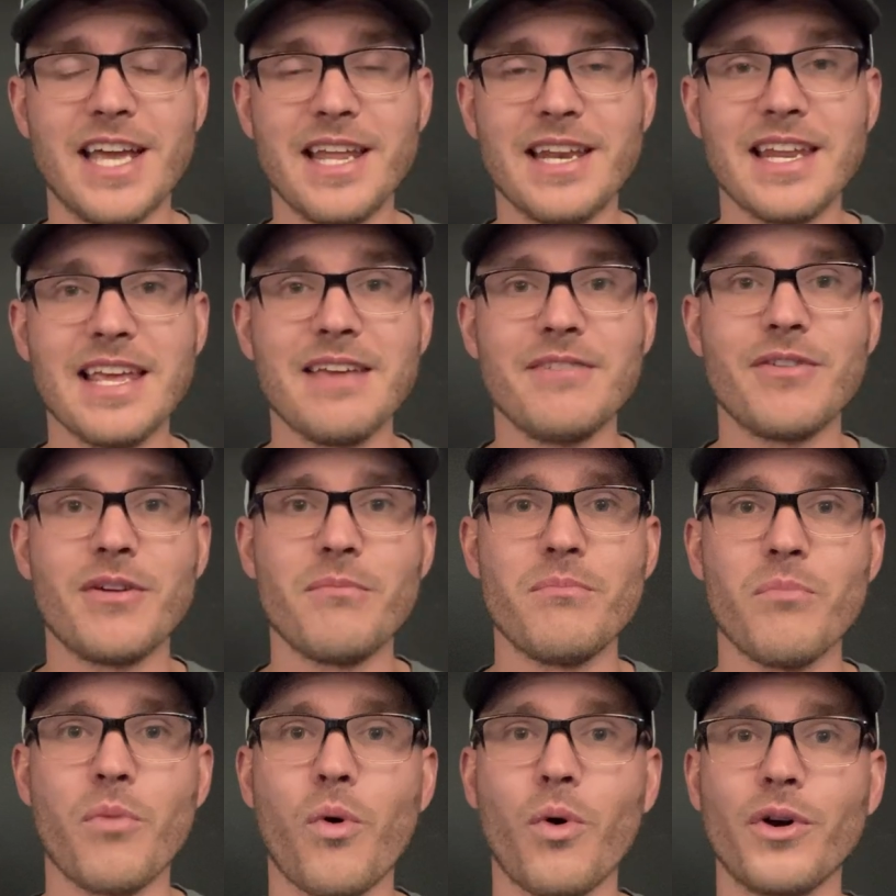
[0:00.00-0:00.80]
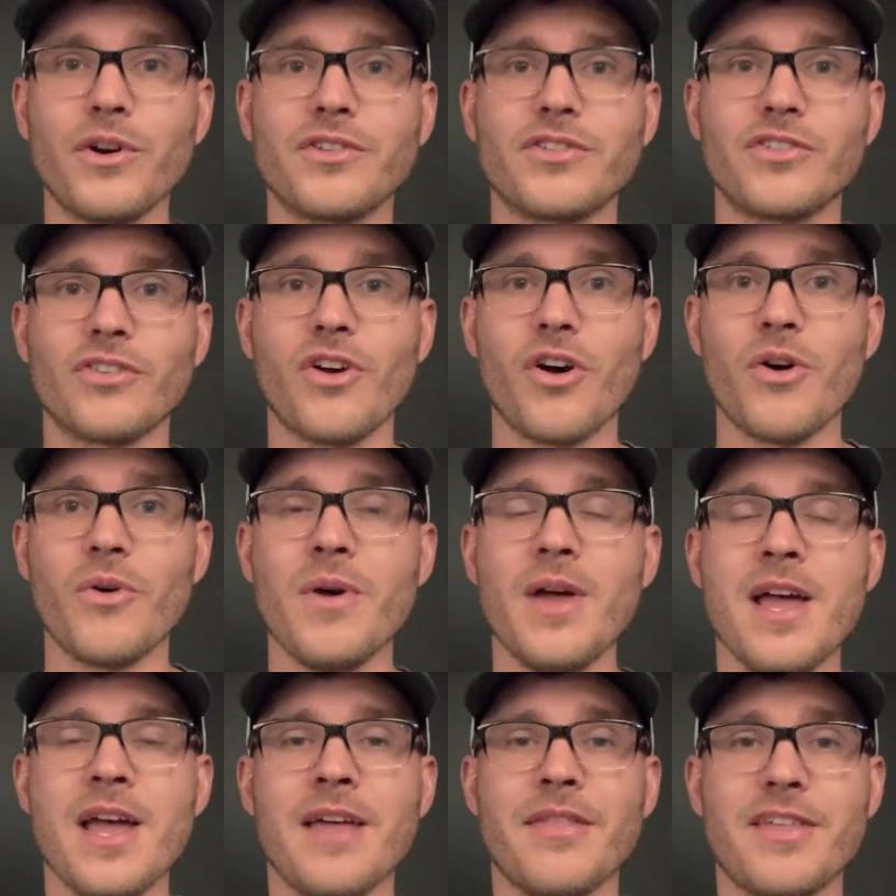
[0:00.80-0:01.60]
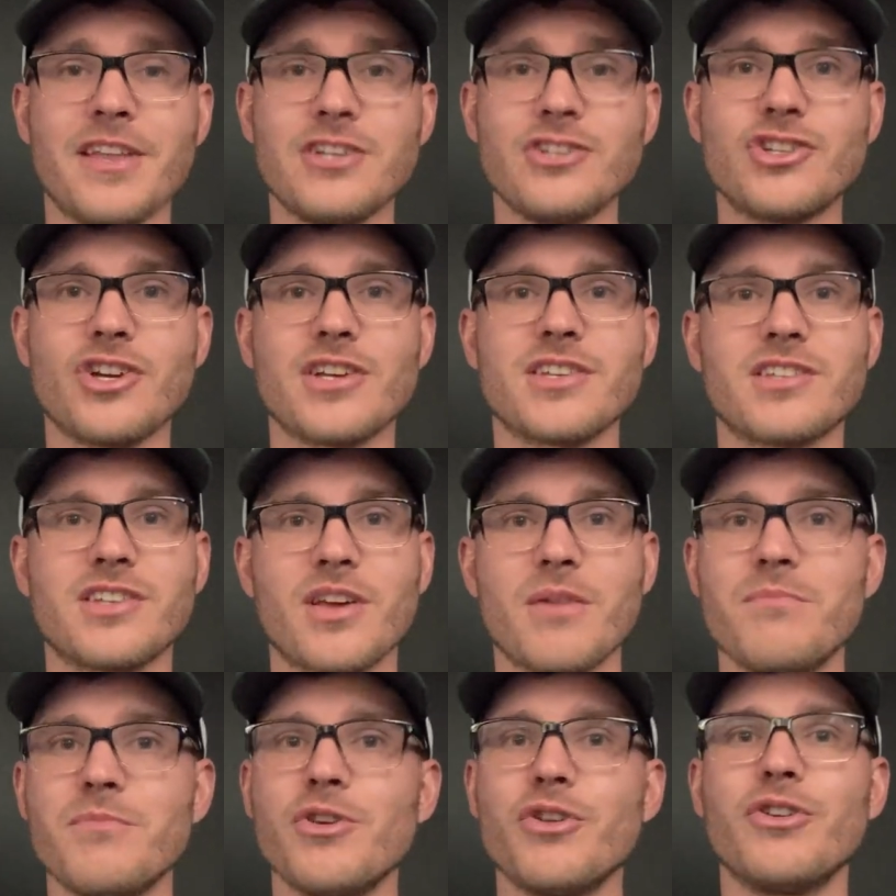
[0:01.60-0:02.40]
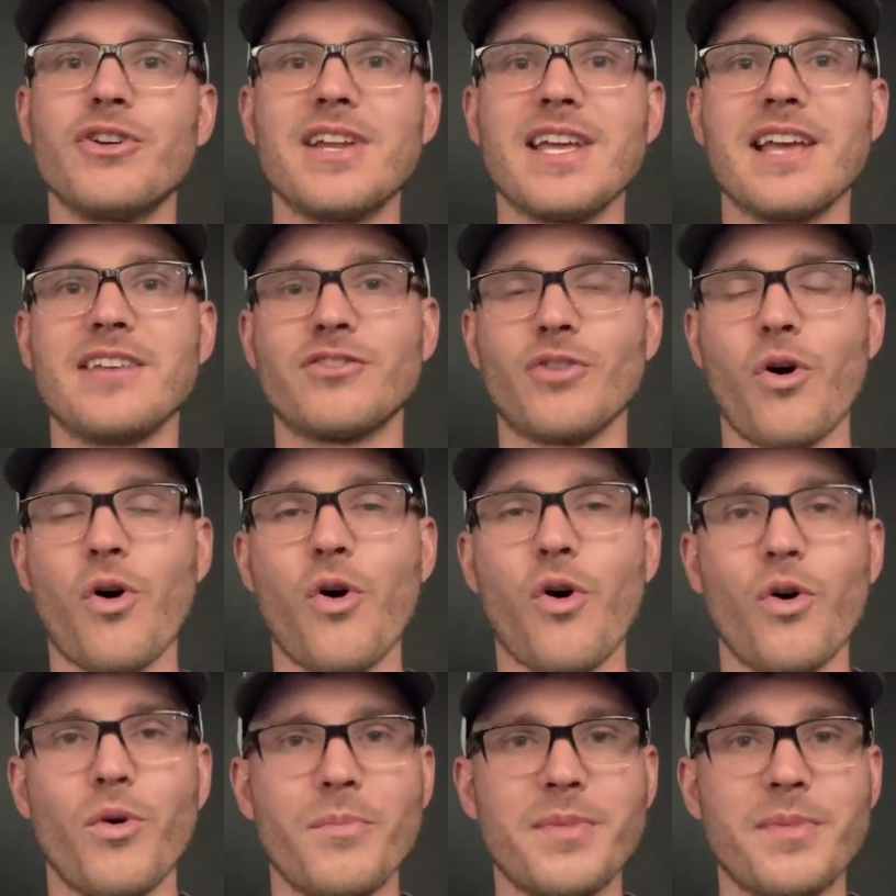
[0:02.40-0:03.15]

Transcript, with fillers: and even more so than just community as a whole,